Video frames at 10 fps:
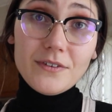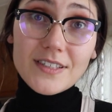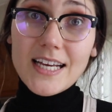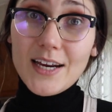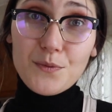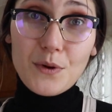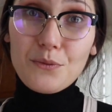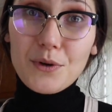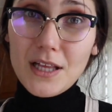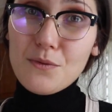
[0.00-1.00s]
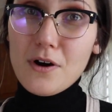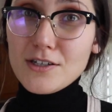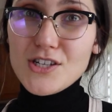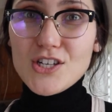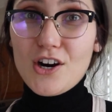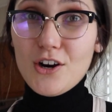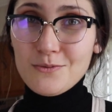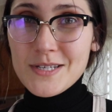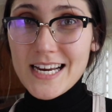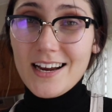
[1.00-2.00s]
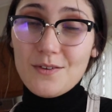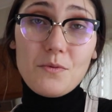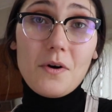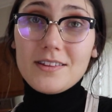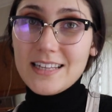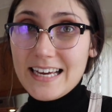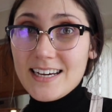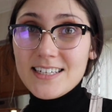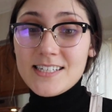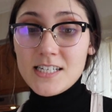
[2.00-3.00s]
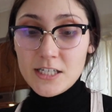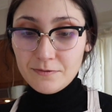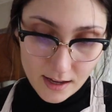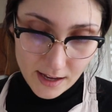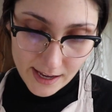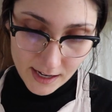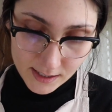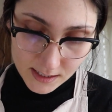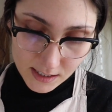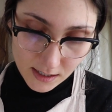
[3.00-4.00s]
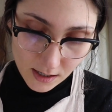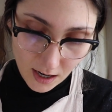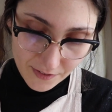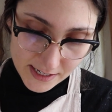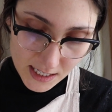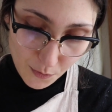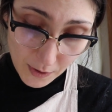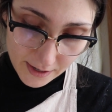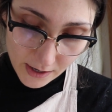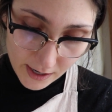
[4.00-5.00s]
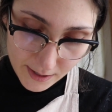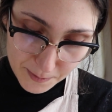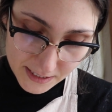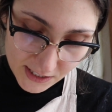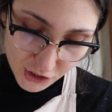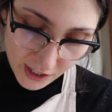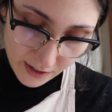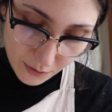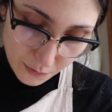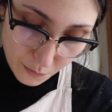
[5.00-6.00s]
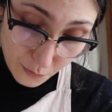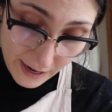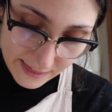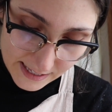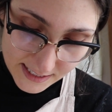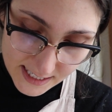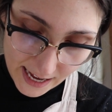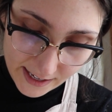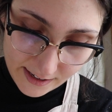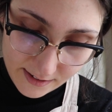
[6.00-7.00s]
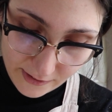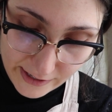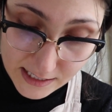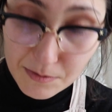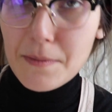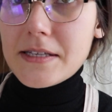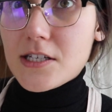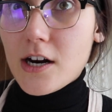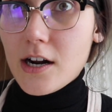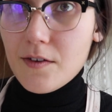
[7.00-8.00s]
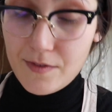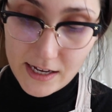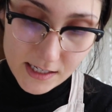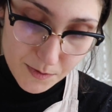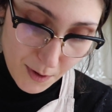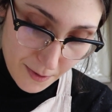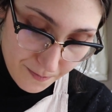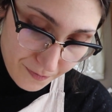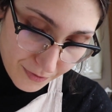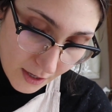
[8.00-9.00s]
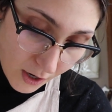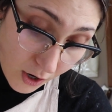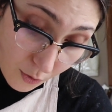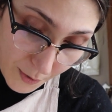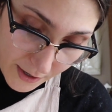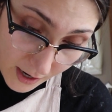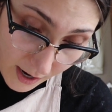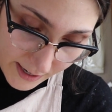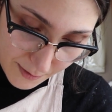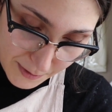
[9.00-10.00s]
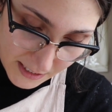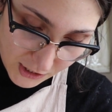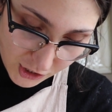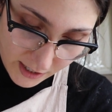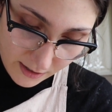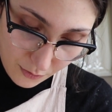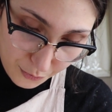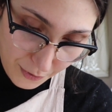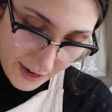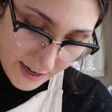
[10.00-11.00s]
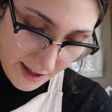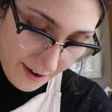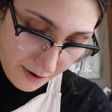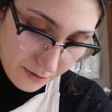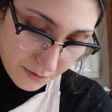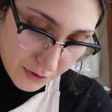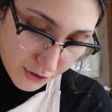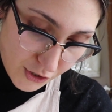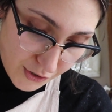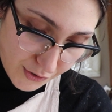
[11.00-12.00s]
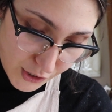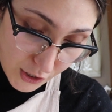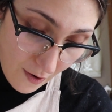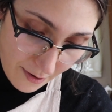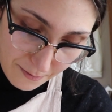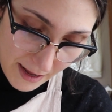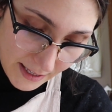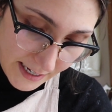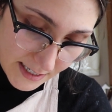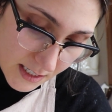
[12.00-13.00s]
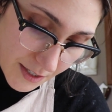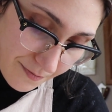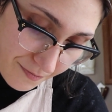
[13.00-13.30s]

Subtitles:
we've decided we really want to start homesteading, we want land. And obviously we're not in a position right this second, or I guess maybe it's not obvious, but we're not in a position right now to just go out and buy land.